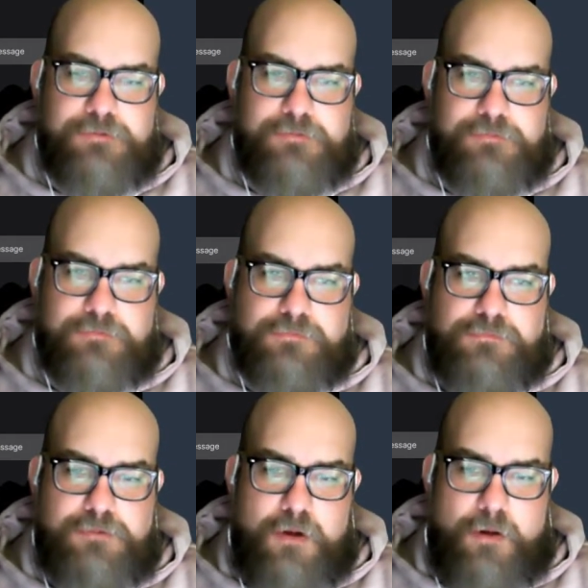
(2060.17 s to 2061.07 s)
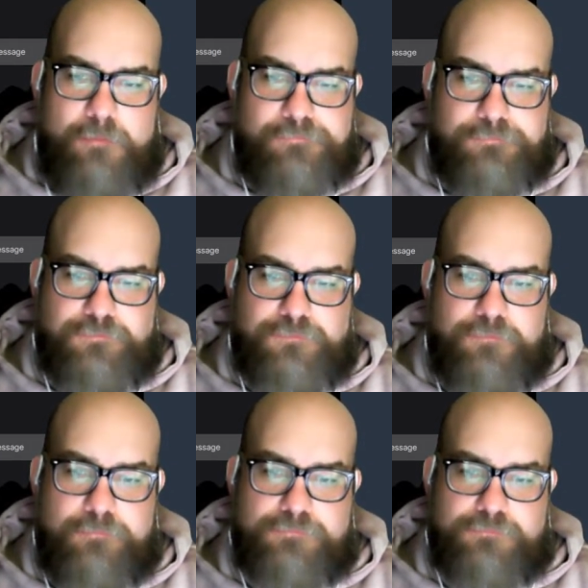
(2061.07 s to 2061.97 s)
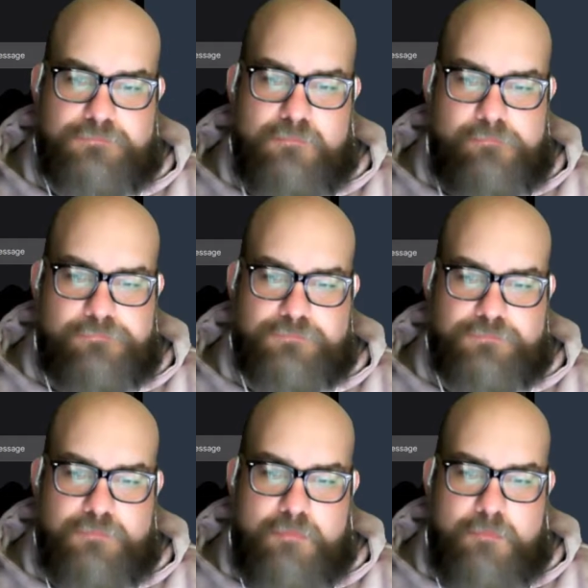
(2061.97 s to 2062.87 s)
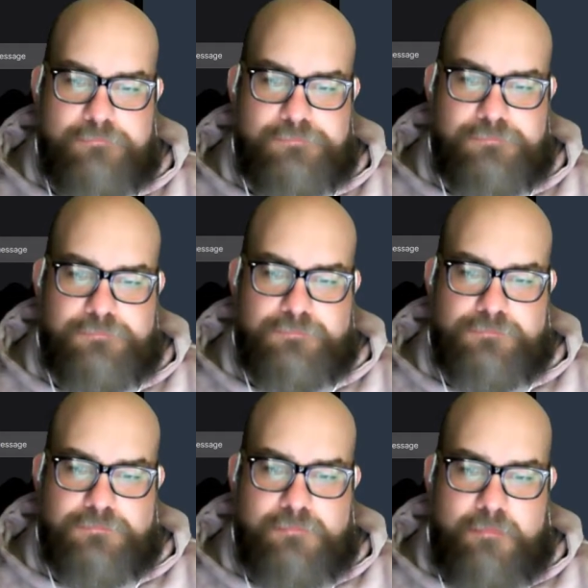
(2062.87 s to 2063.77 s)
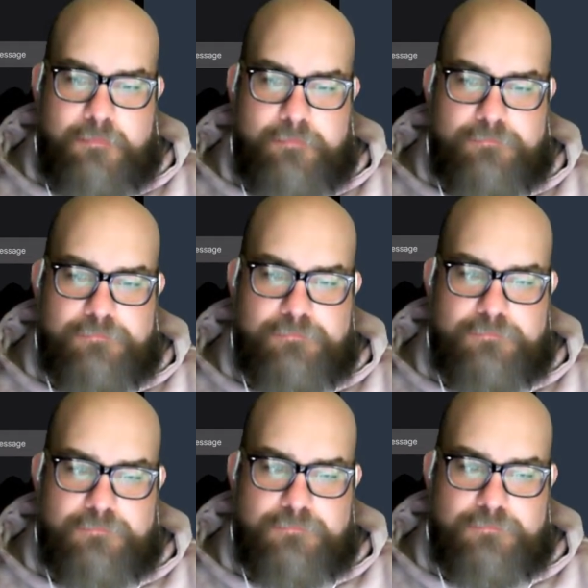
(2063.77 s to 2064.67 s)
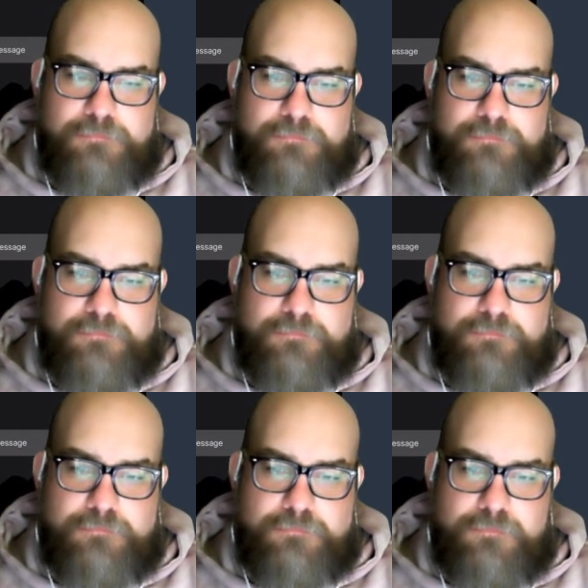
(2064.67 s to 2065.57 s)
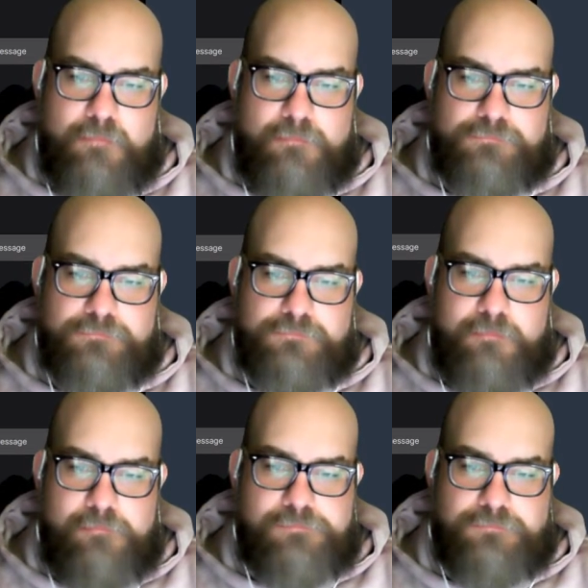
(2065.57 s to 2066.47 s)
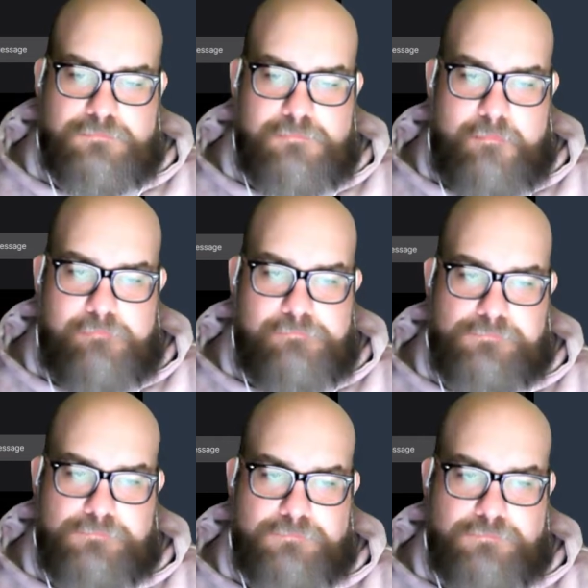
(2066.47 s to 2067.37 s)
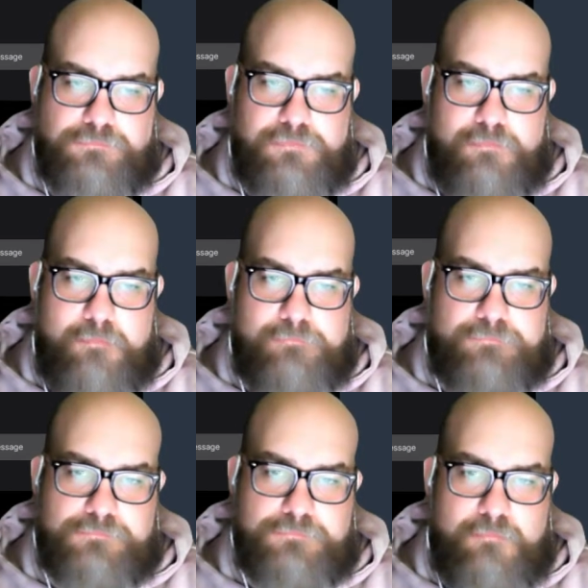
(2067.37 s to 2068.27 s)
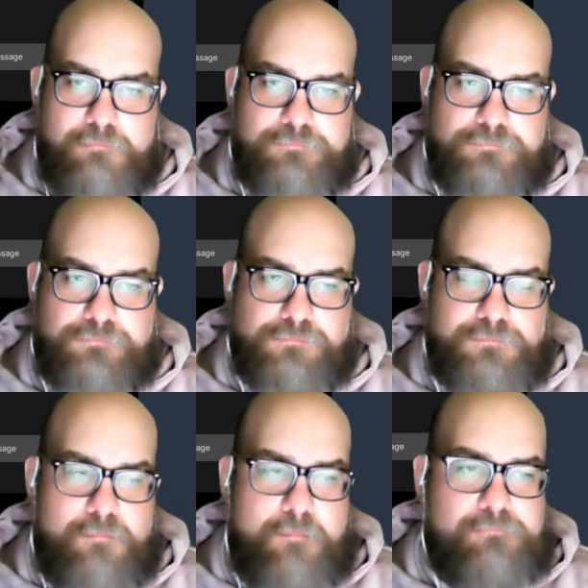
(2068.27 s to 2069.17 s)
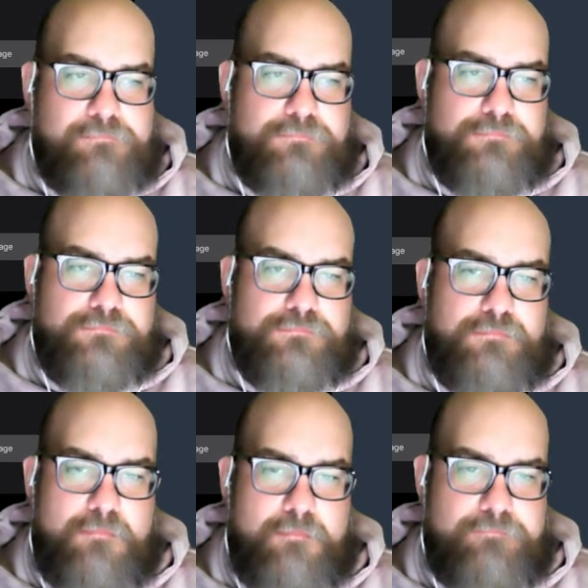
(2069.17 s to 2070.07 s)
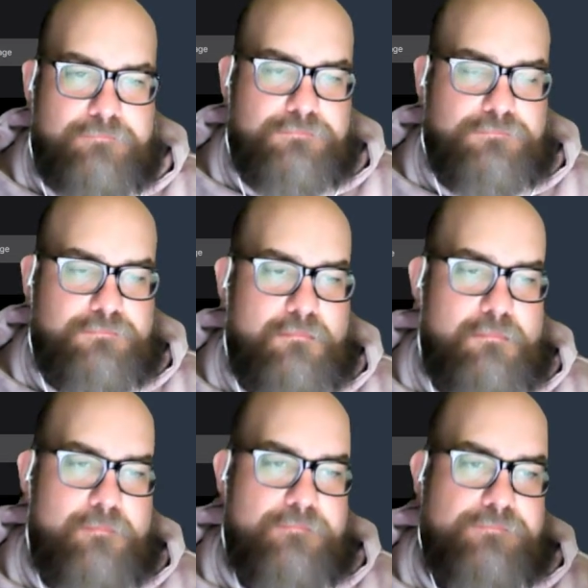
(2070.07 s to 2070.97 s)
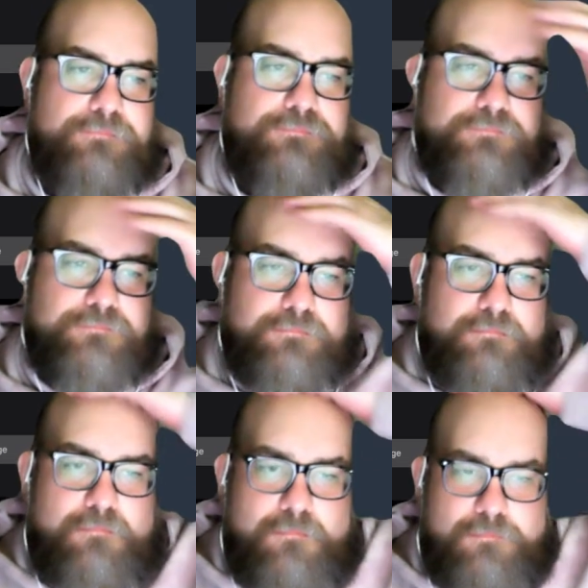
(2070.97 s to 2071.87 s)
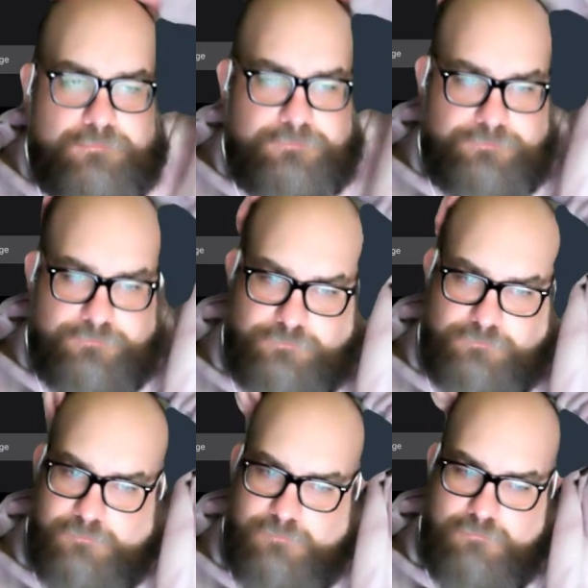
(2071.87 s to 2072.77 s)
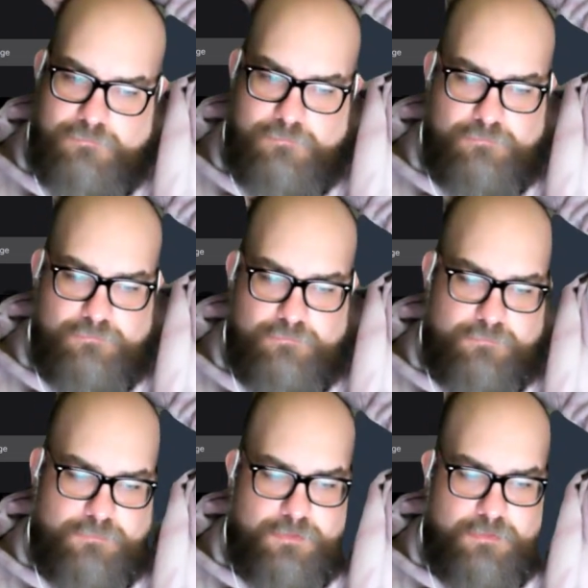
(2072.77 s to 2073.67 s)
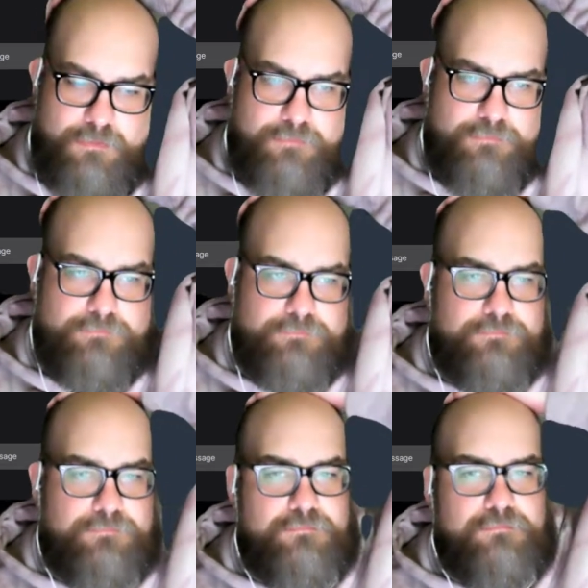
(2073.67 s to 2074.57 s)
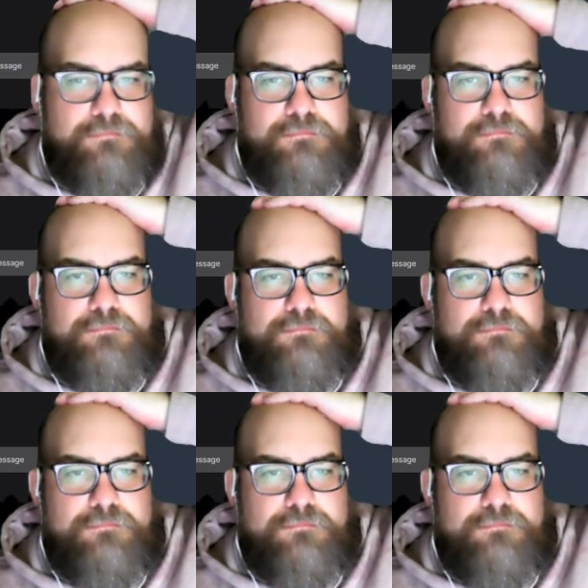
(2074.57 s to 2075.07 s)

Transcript: even though king 10 fills the whole cell, the solver does not have all king 10s because it doesn't even play all king 10s to begin with. All right, let's take a look at this spot. You raise under the gun +1, big blind calls, flop comes jack 6-6. This is a spot where you should not continuation bet every time.